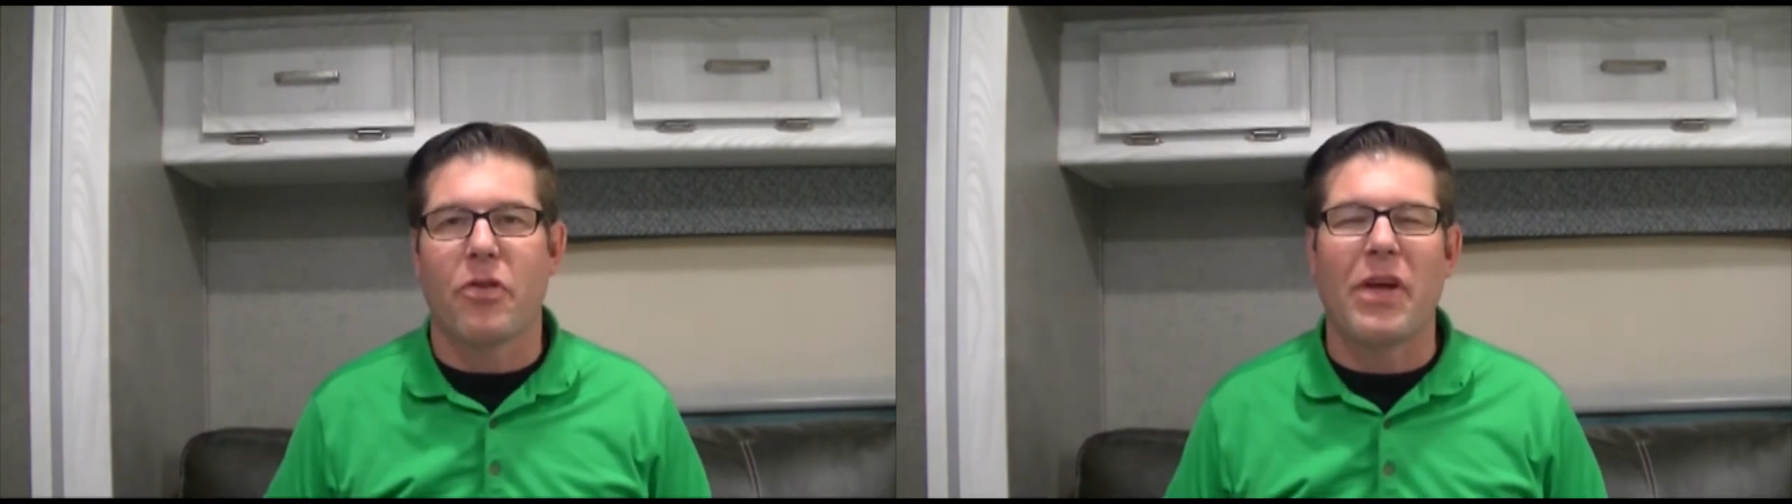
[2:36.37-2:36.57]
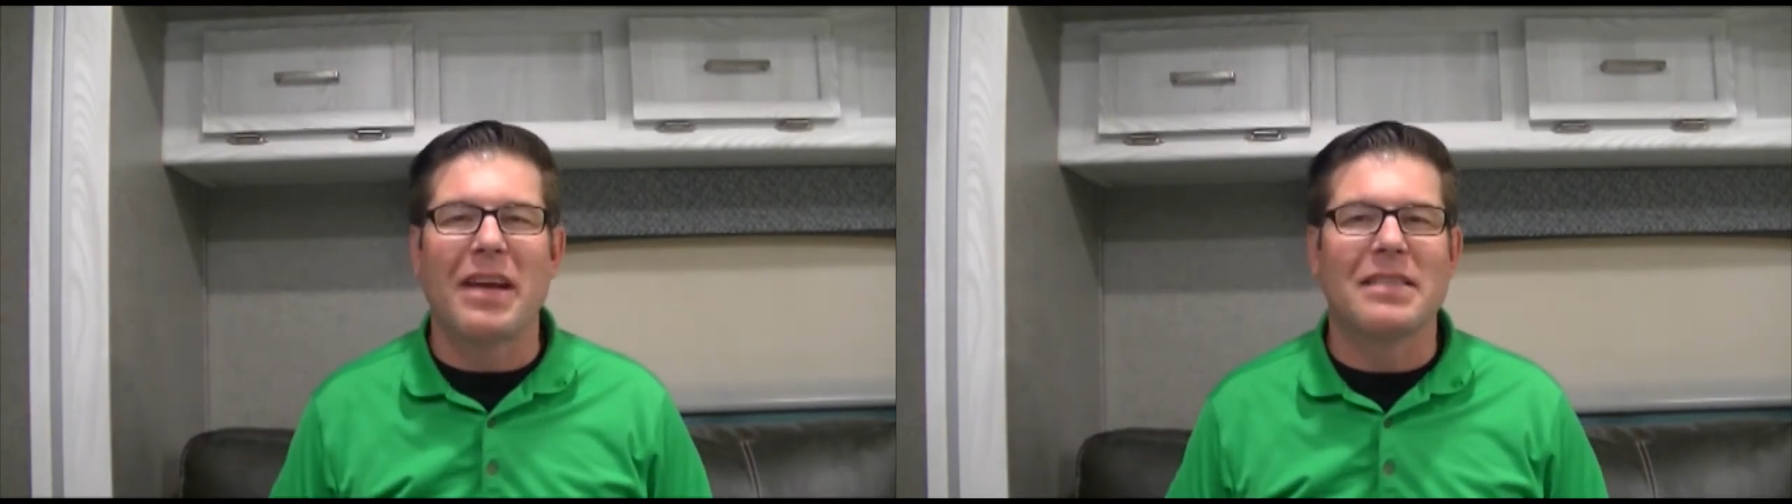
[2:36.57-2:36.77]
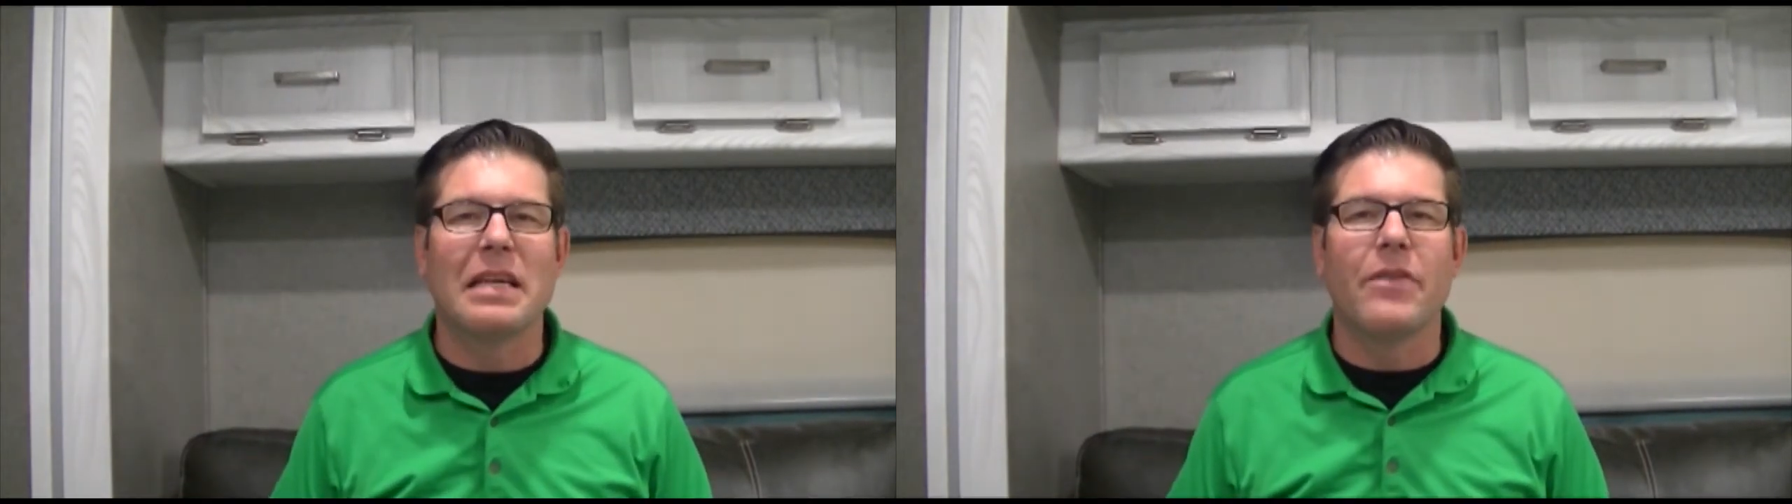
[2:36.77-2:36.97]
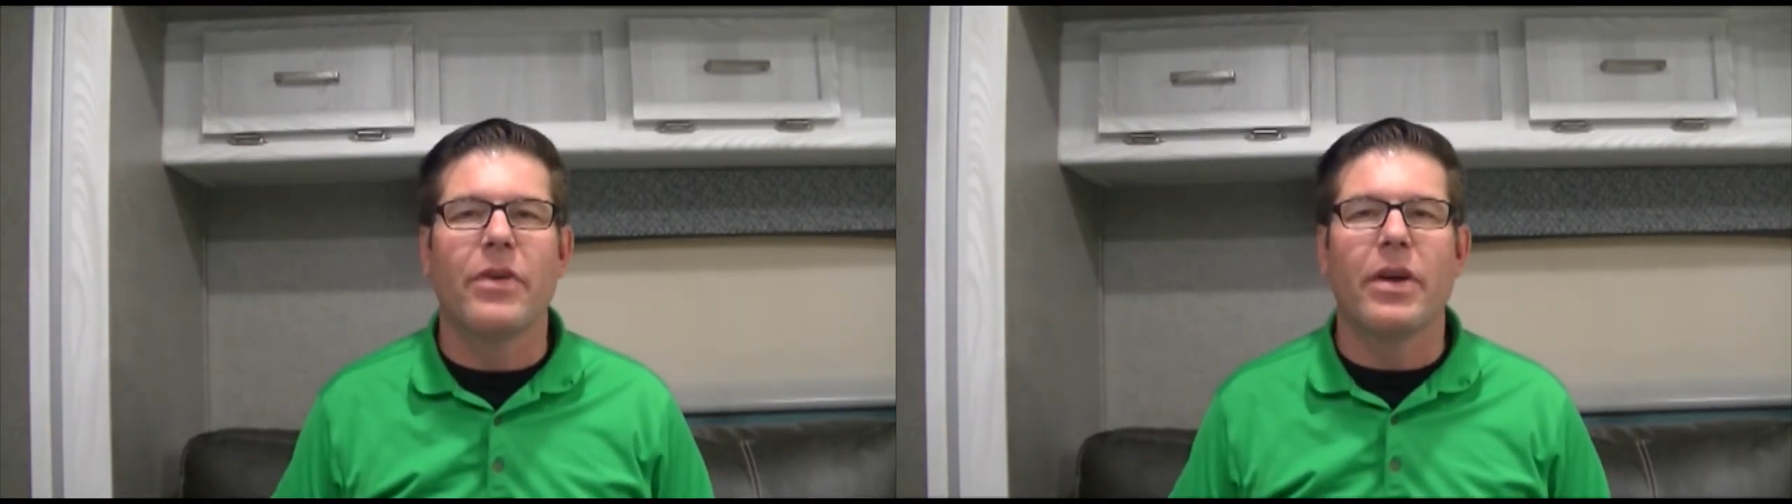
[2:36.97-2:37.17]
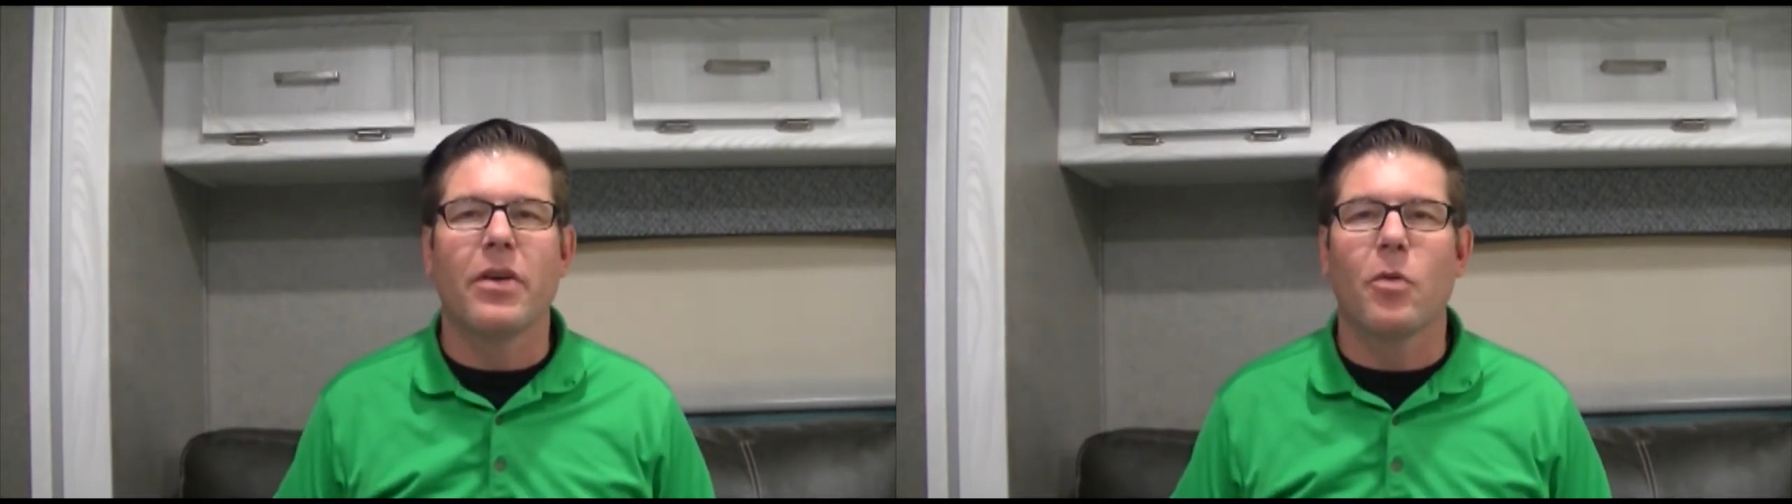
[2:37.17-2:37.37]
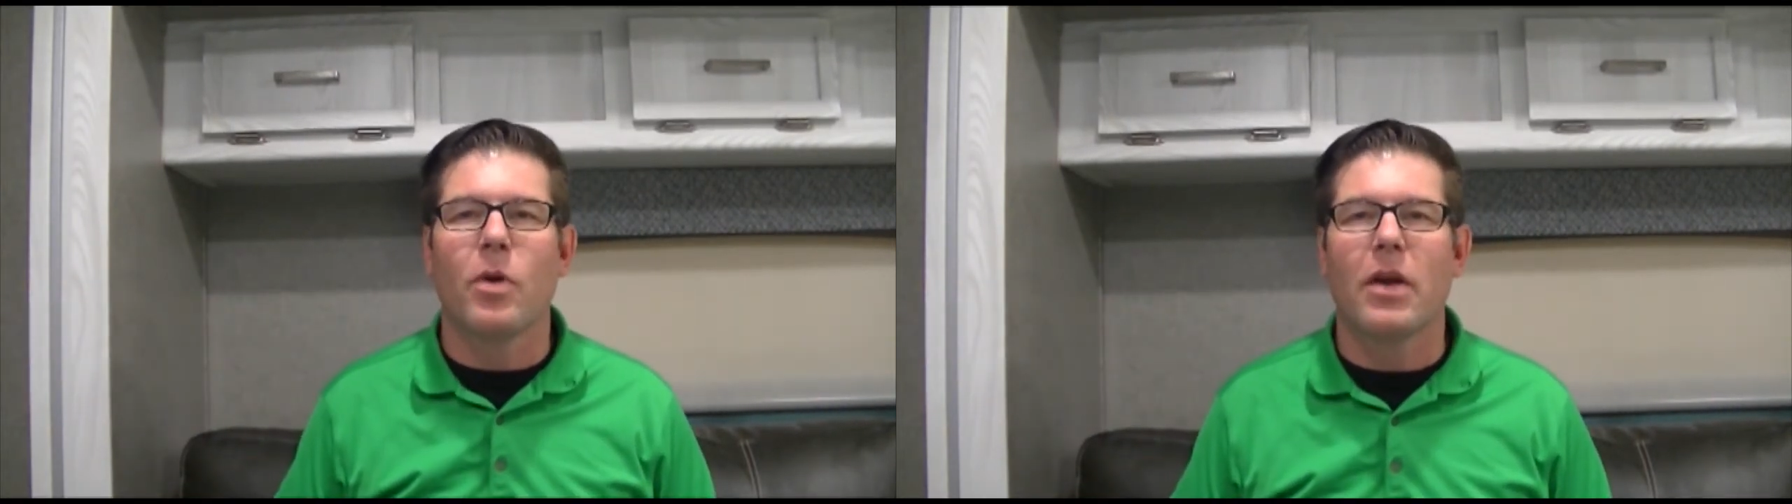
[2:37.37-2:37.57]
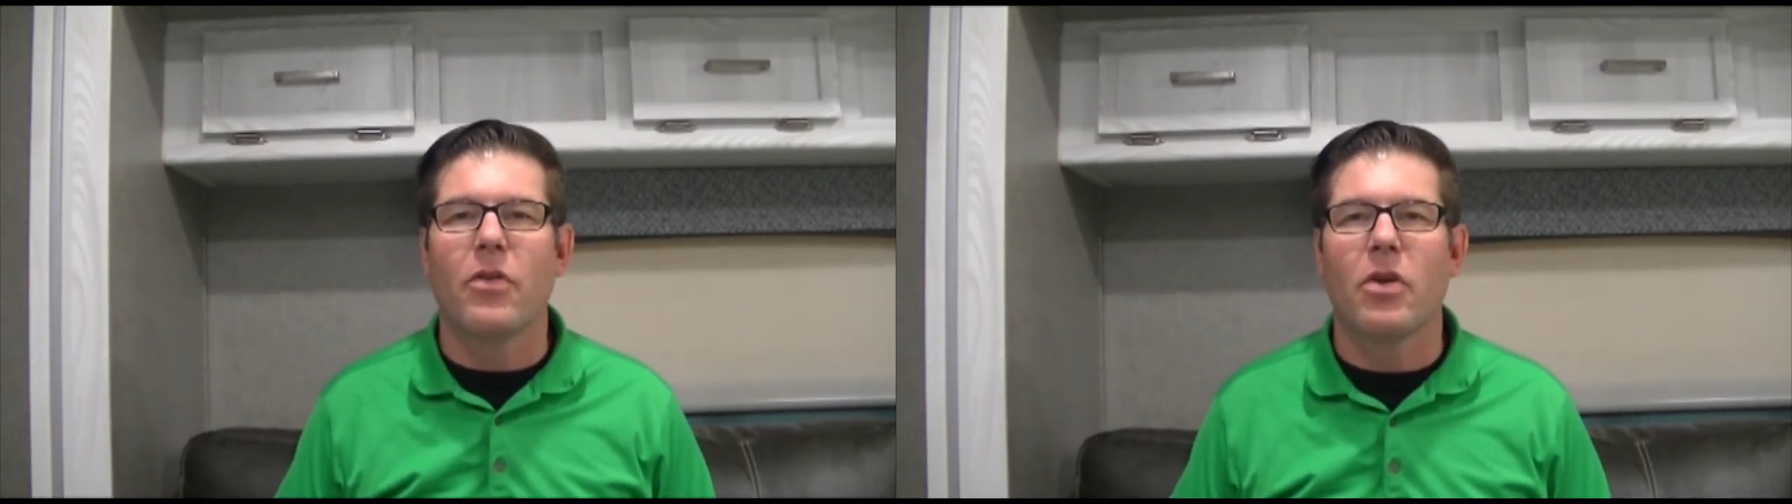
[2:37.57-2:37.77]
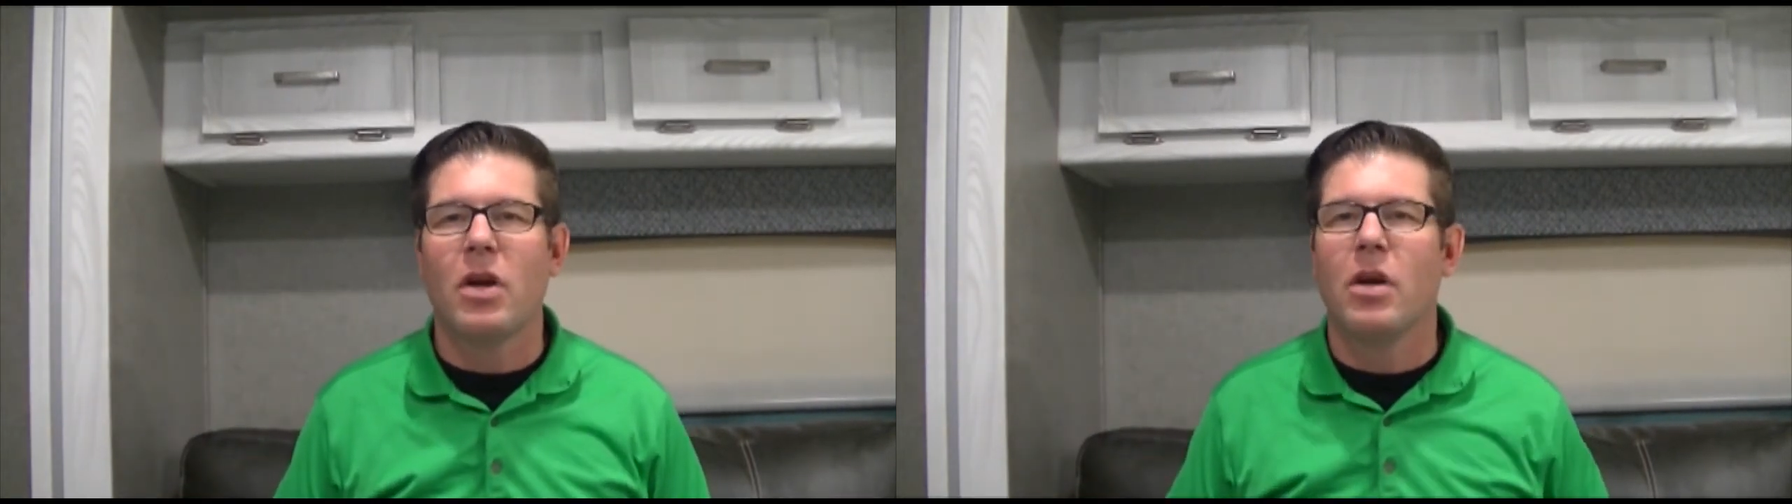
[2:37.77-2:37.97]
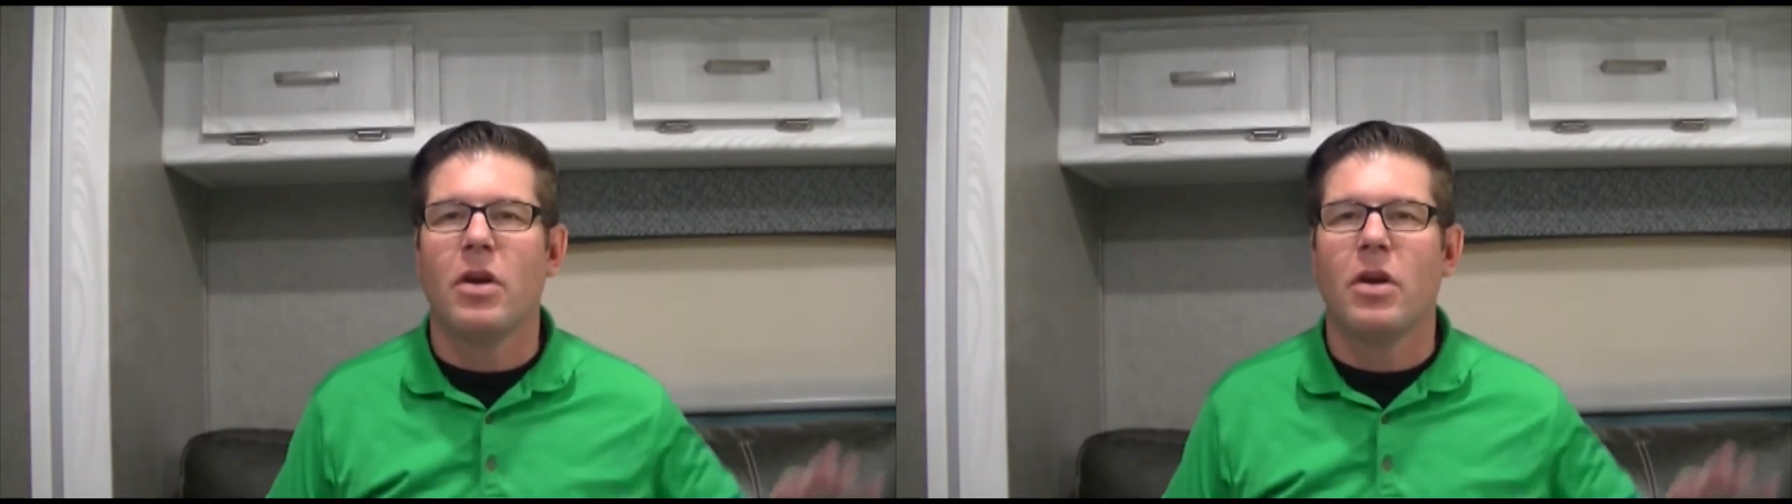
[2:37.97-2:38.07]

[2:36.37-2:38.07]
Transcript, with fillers: Thanksgiving or whatever,